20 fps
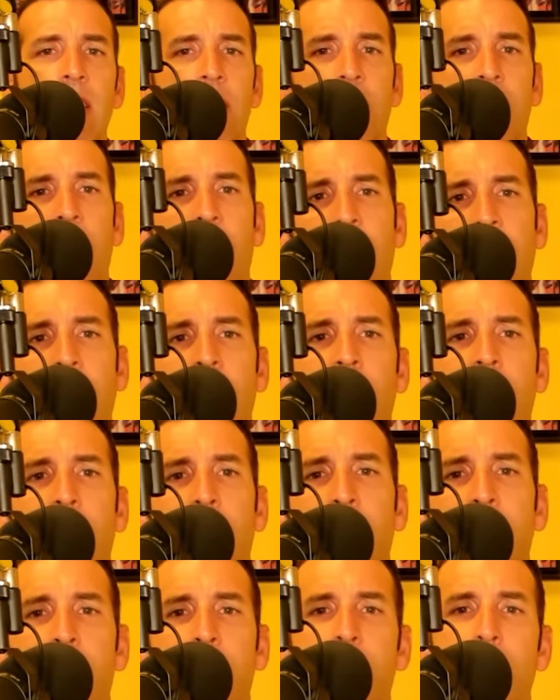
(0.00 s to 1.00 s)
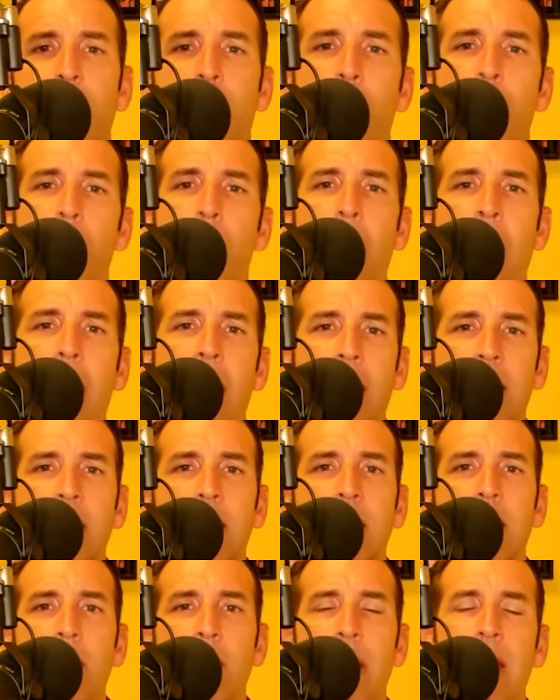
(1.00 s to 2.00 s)
They're kind of
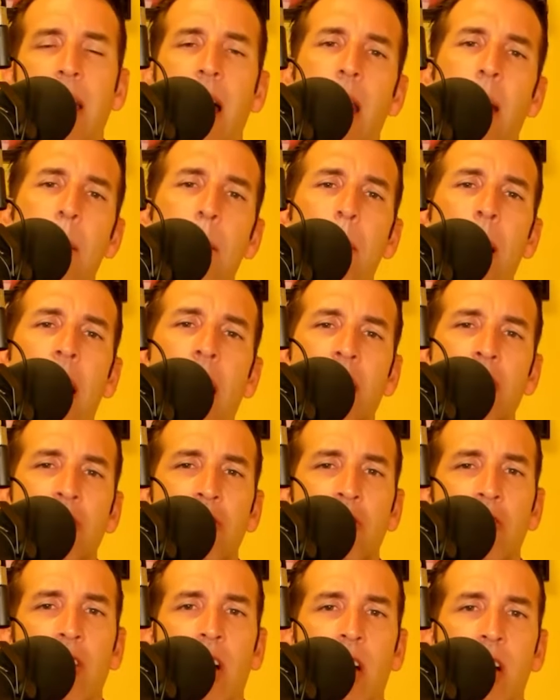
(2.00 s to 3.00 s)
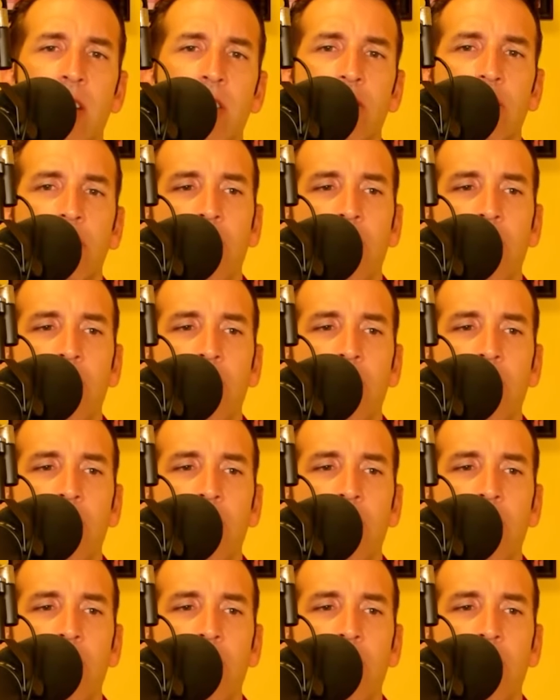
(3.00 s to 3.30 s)
boxy, but not a box truck.